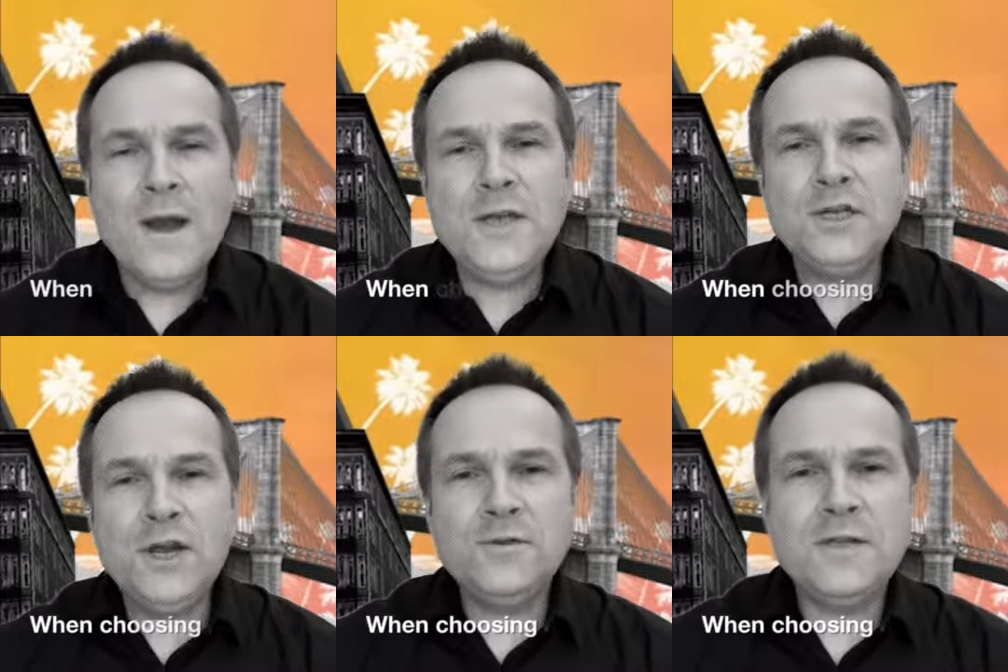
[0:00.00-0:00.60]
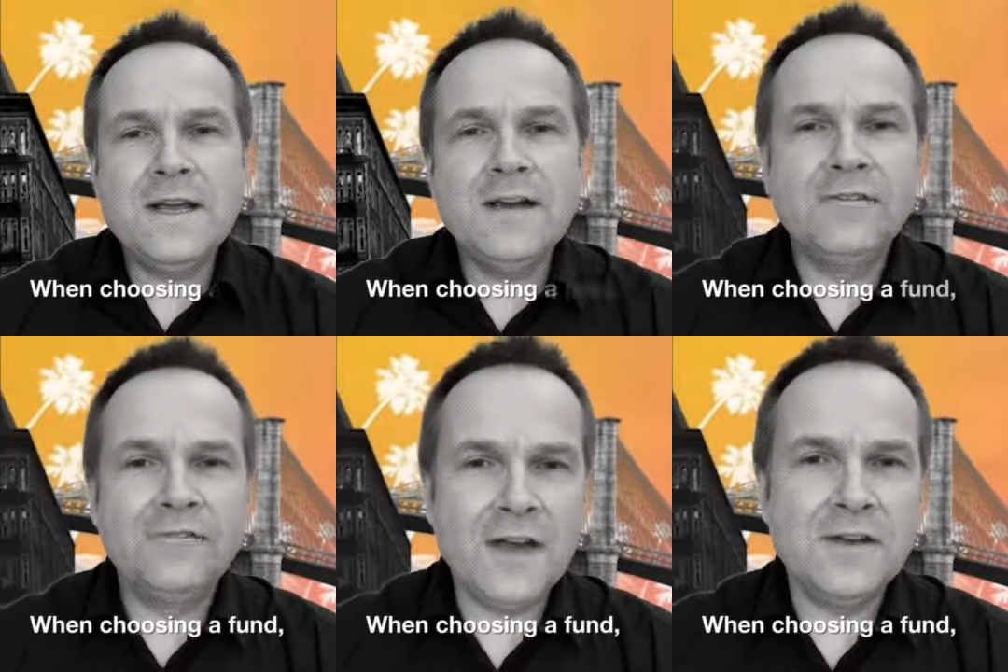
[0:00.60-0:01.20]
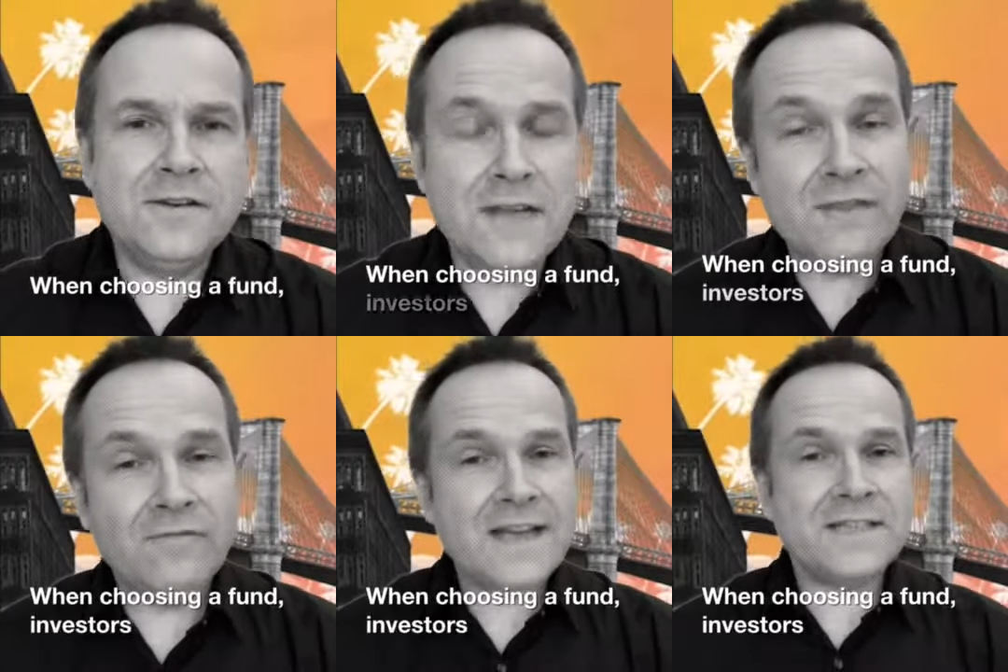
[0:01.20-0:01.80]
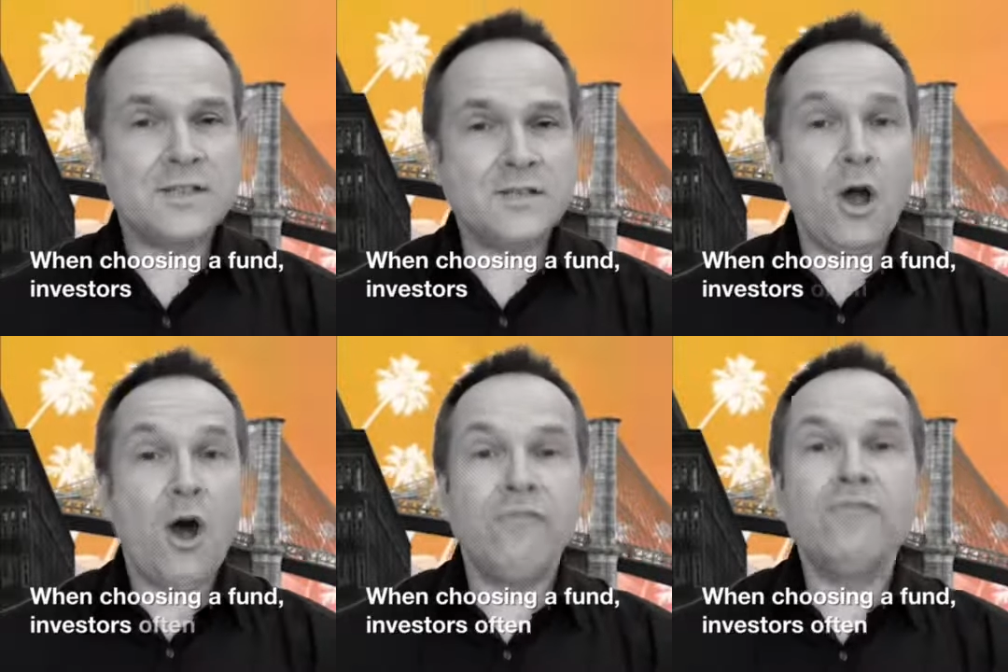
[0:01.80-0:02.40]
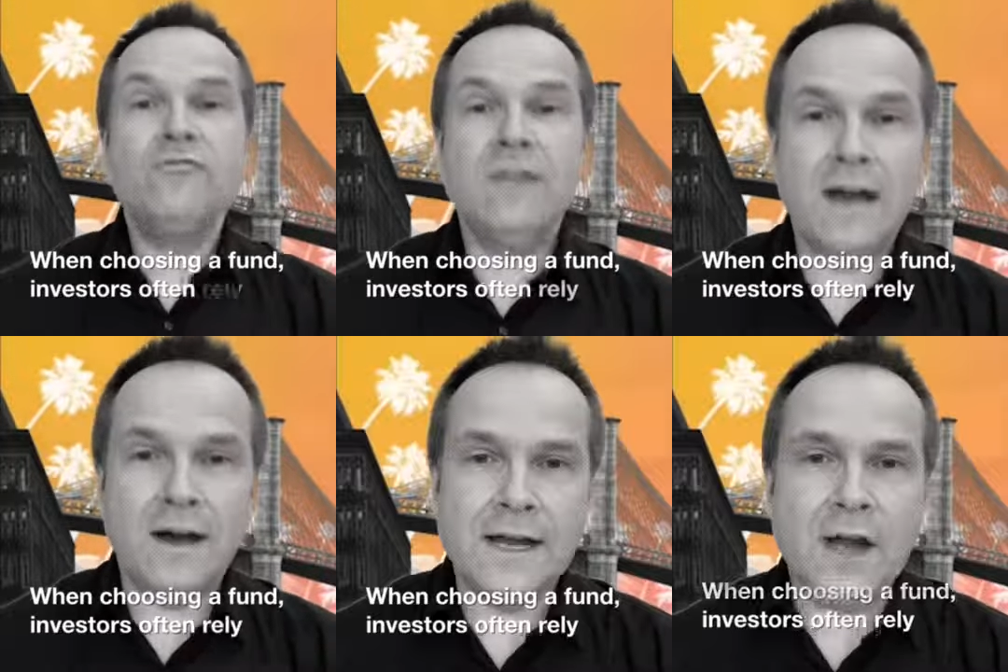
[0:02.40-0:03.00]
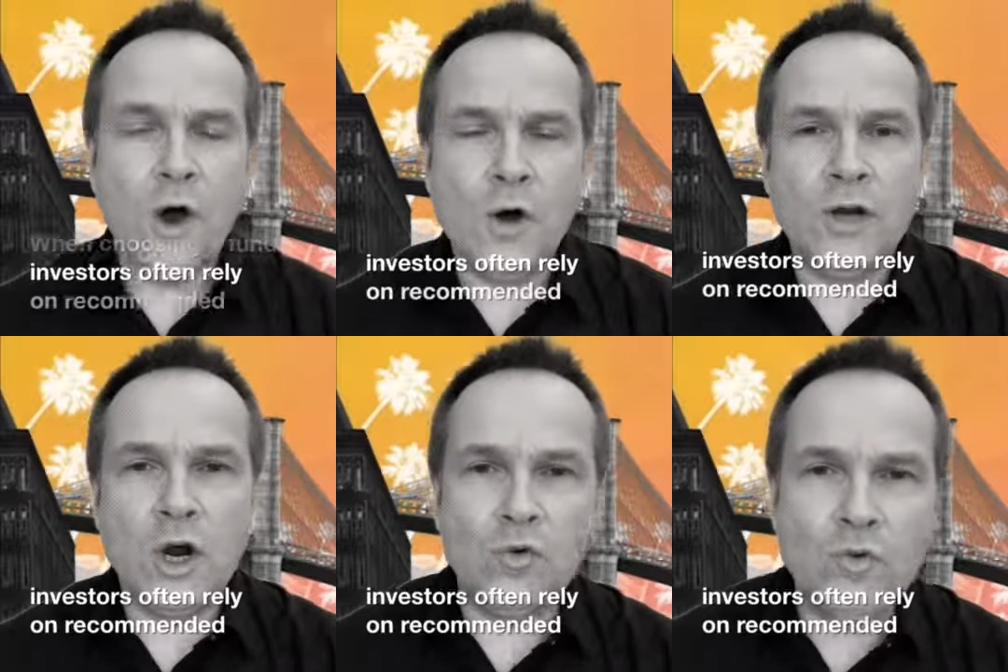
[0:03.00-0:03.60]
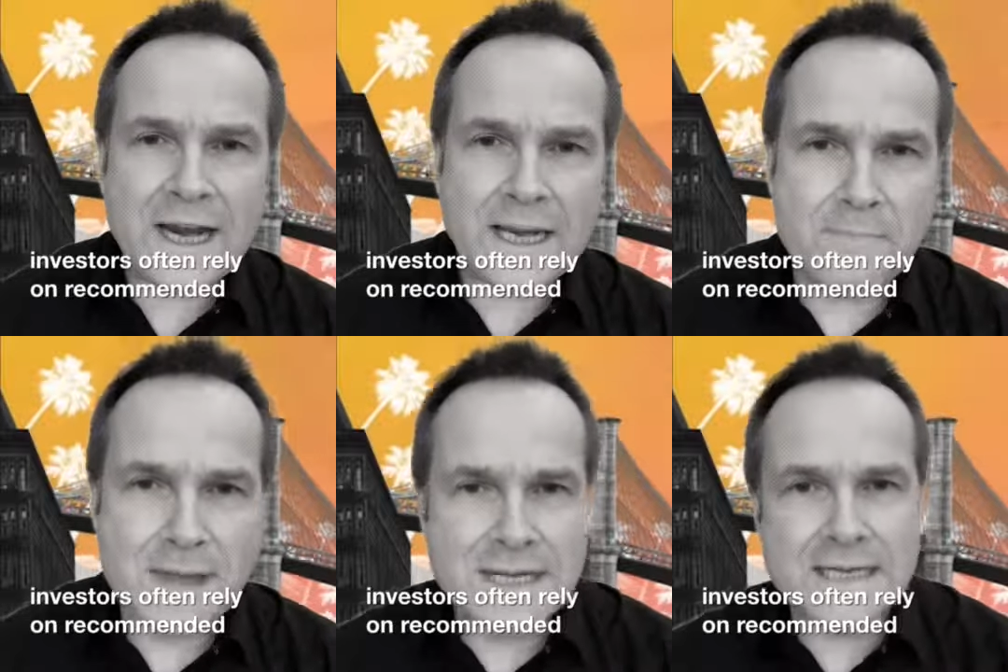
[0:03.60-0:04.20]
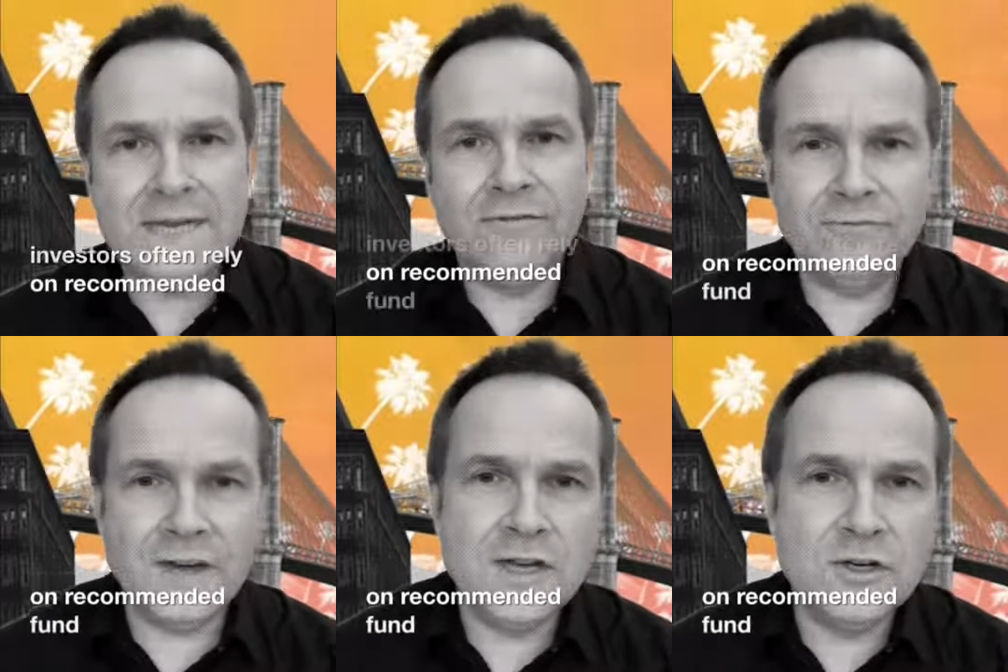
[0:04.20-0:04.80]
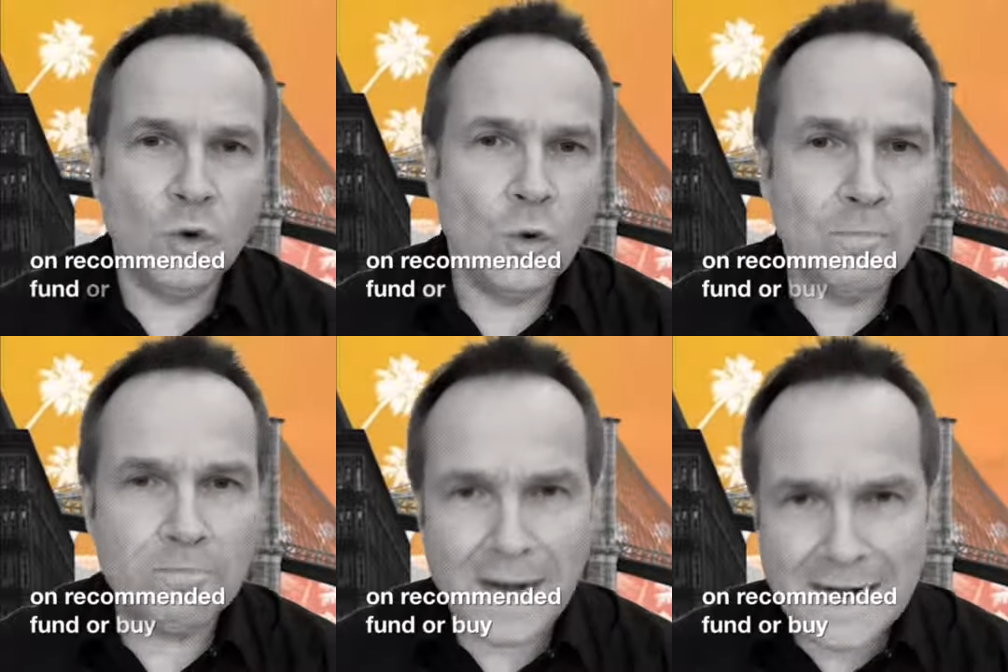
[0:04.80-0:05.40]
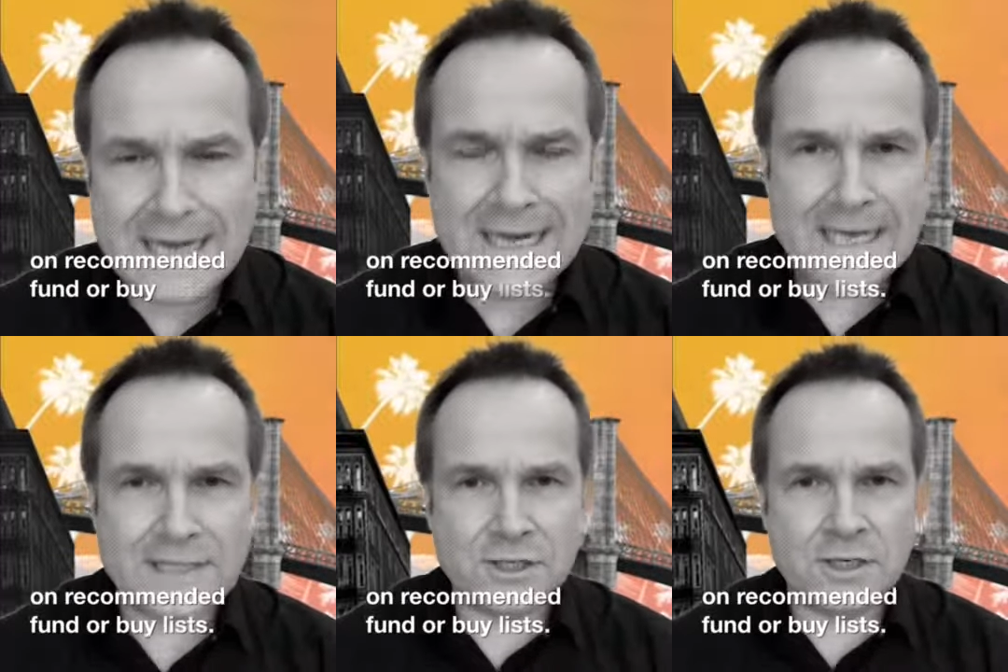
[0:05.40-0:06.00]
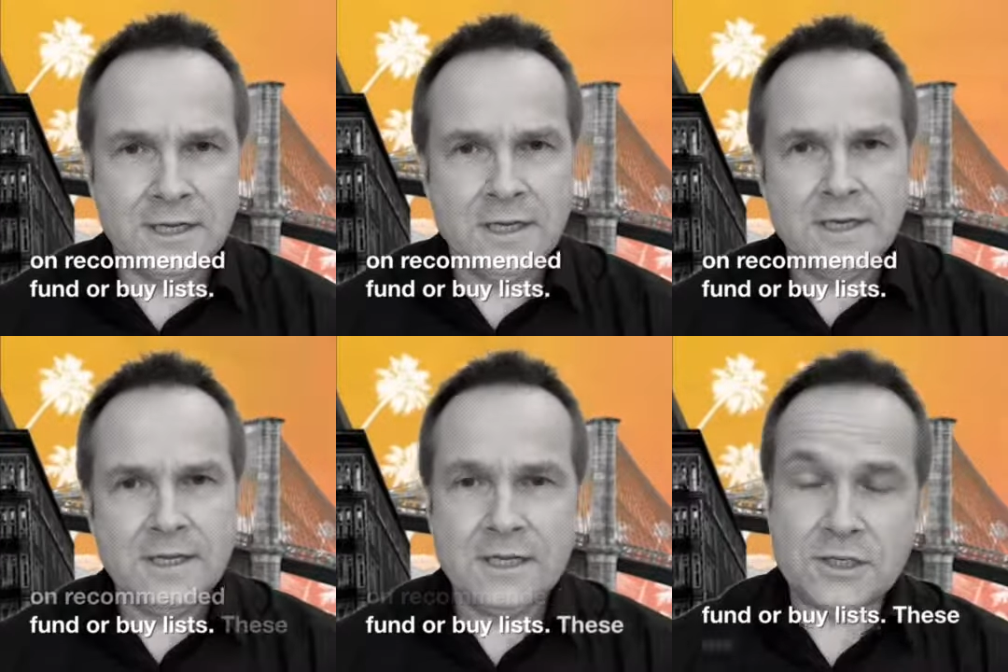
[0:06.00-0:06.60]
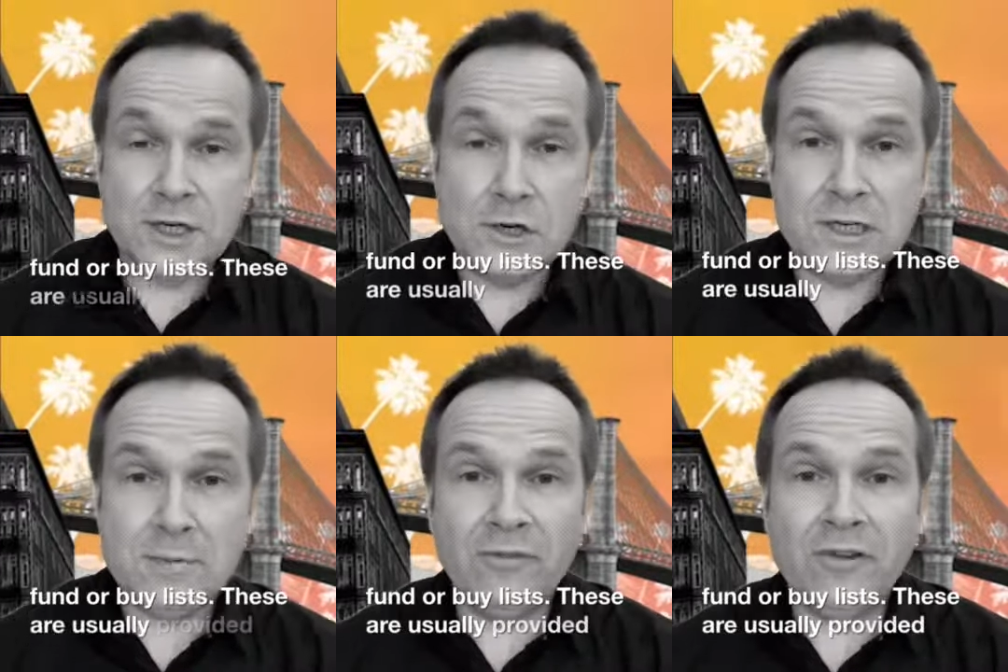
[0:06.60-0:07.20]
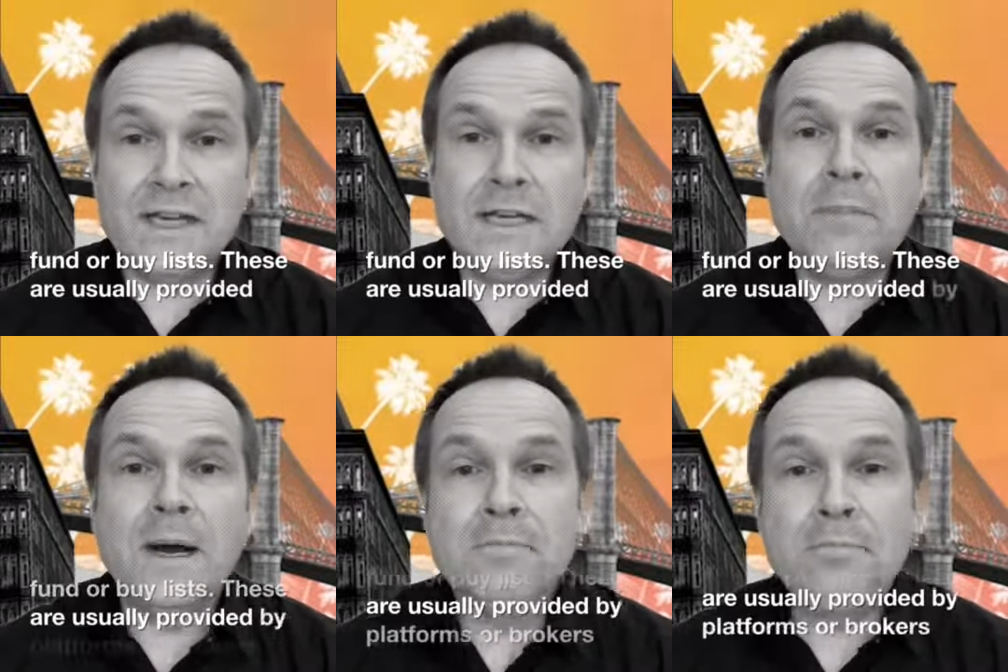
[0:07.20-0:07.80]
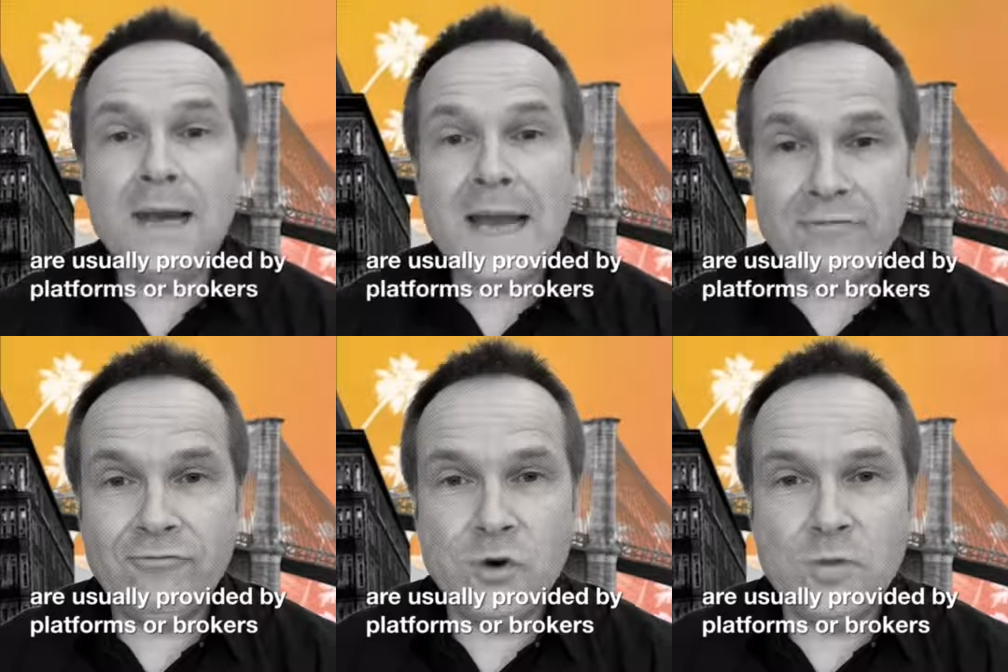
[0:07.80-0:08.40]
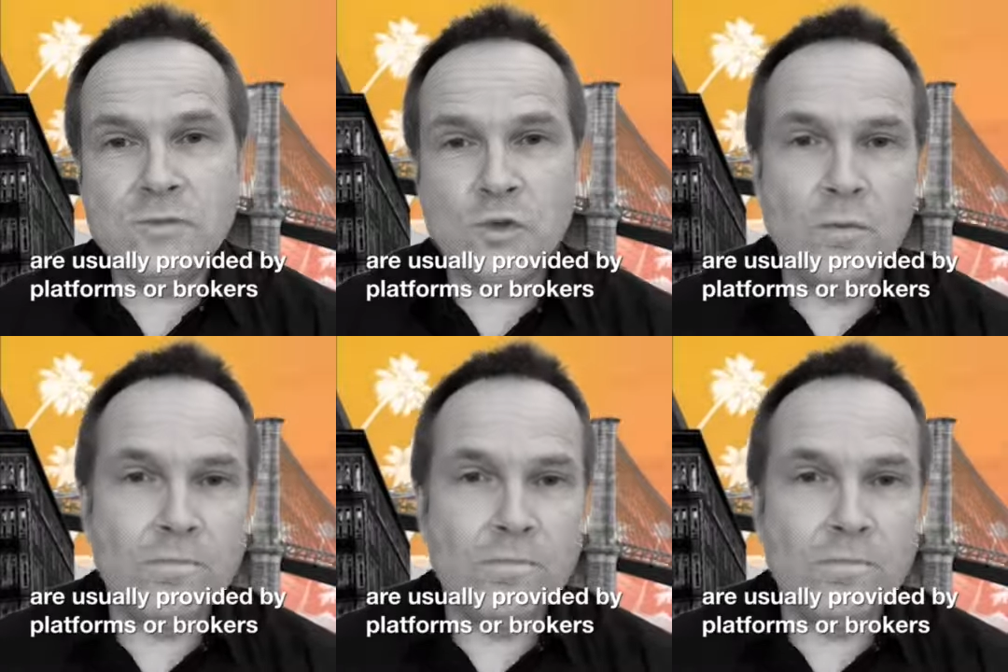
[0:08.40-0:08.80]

When choosing a fund, investors often rely on a recommended fund or buy list. These are usually provided by platforms or